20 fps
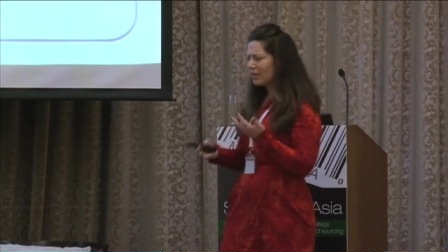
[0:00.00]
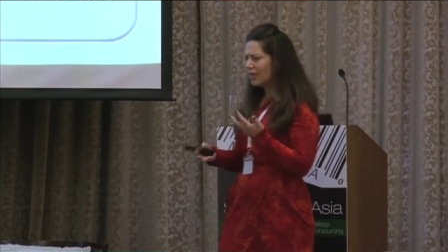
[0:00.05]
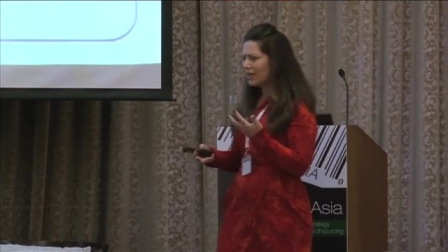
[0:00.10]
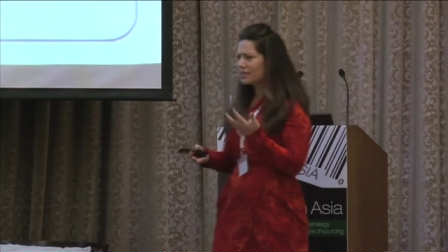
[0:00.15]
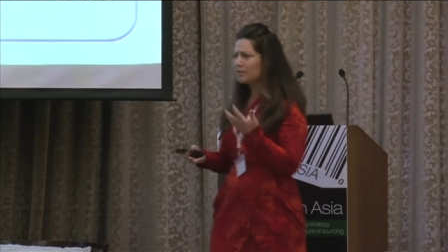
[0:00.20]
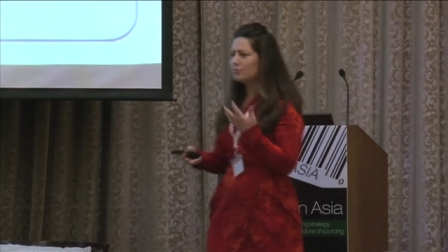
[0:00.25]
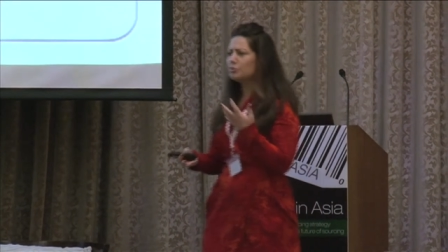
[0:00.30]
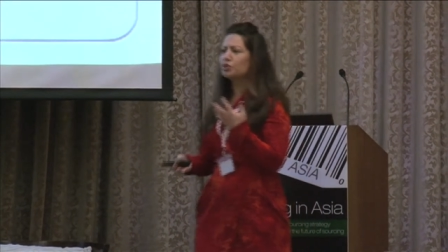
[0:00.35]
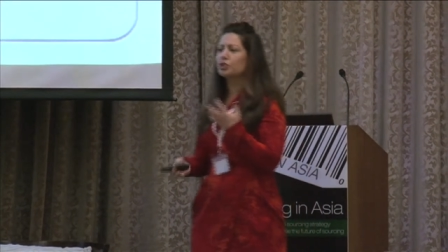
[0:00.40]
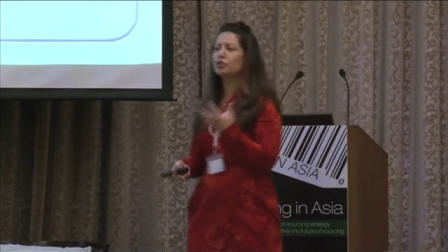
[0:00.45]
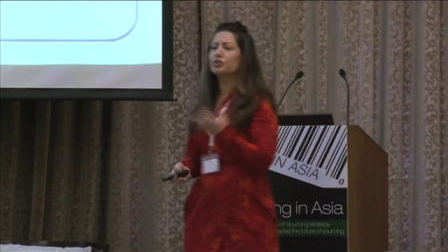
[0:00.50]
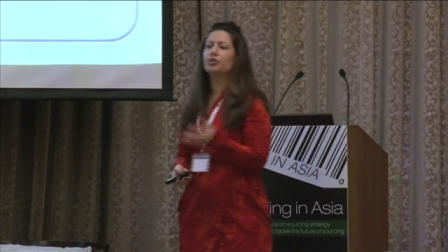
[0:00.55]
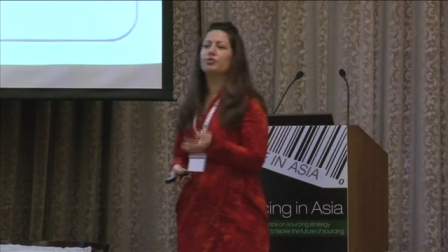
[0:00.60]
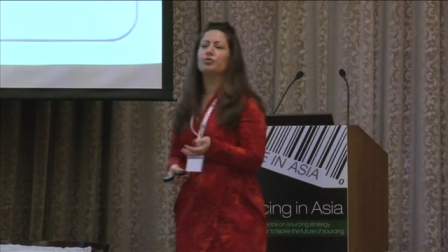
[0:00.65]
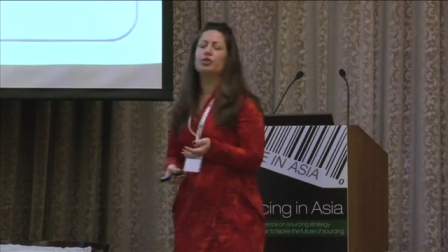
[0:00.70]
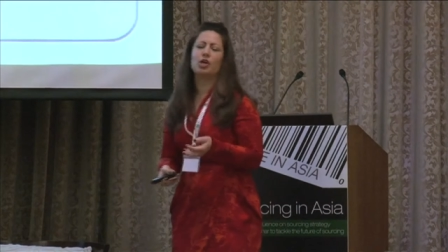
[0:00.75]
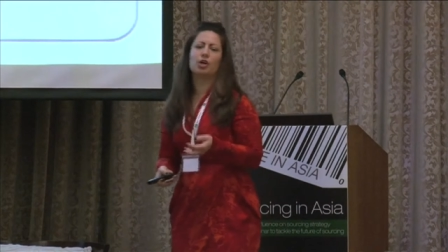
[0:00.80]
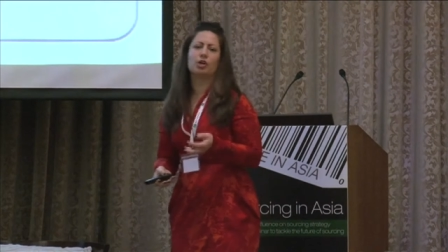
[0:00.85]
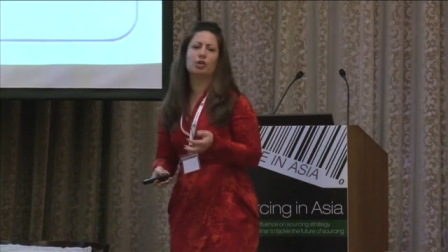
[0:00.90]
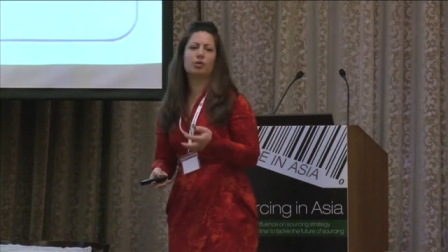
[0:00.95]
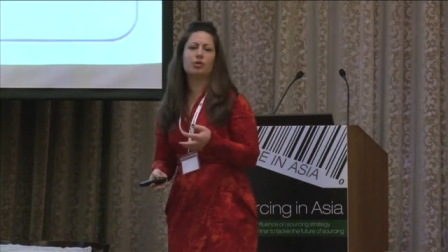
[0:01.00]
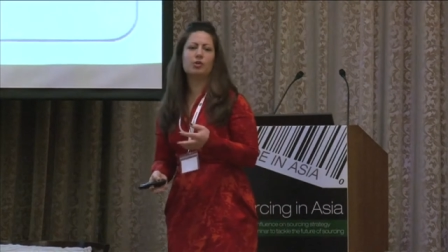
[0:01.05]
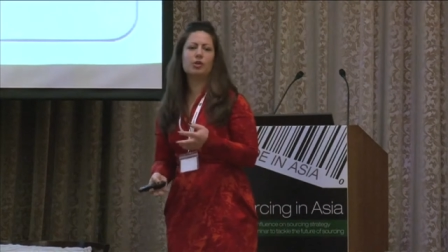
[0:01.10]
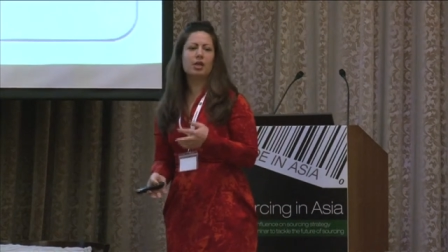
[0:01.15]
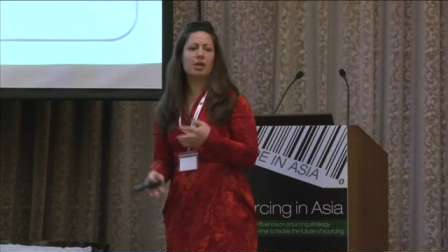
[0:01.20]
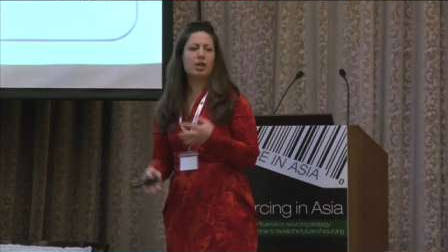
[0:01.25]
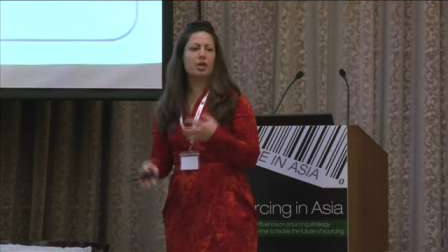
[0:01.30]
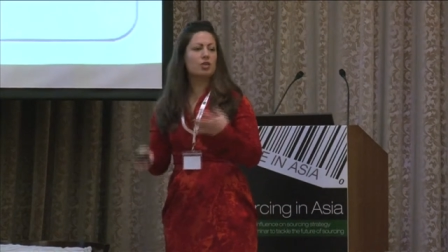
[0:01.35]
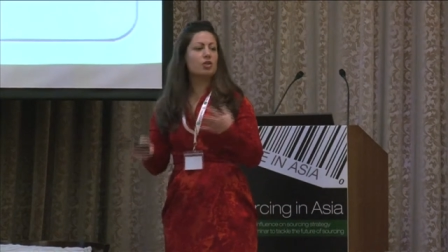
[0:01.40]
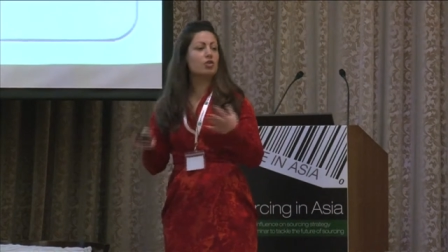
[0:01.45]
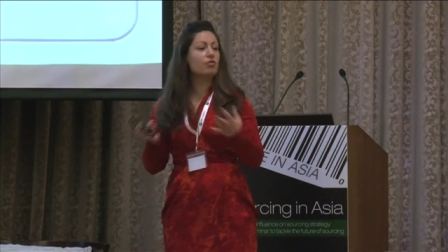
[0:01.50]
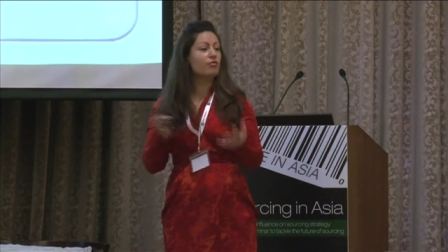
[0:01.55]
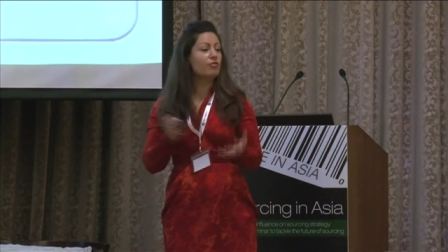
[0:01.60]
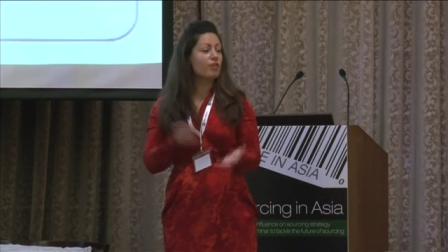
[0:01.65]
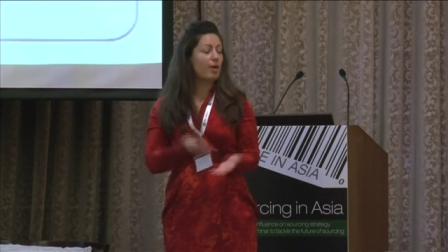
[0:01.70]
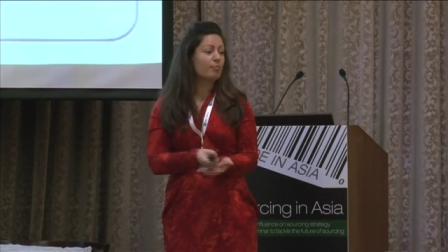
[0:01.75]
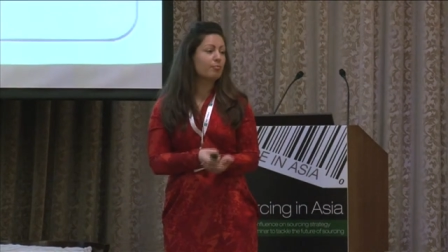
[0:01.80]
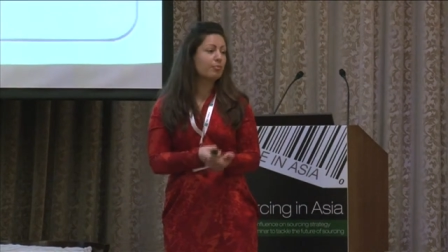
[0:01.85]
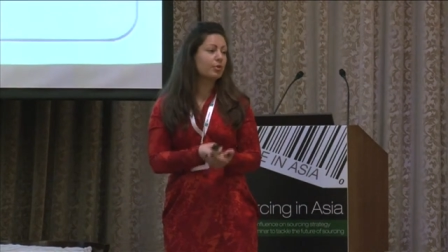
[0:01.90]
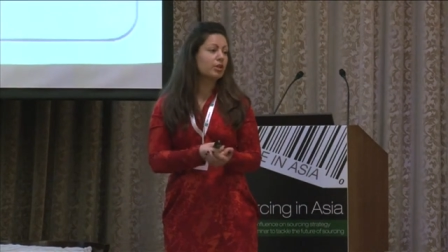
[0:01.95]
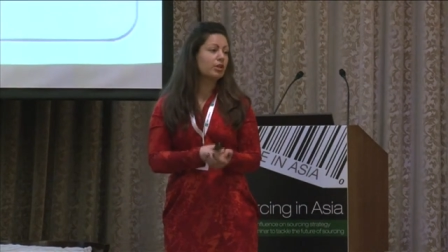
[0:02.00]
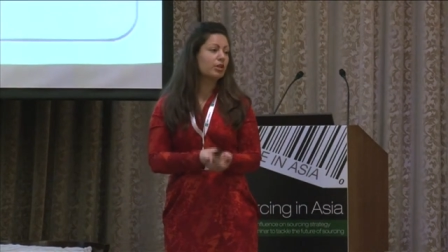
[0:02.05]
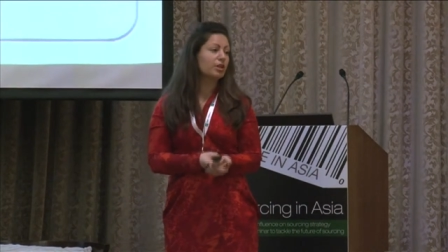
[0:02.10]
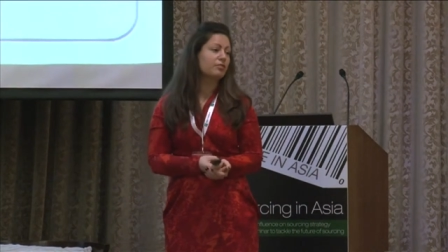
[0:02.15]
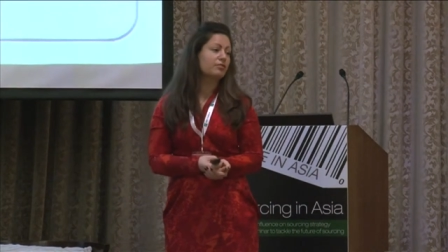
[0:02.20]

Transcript: As I'm sure you know, November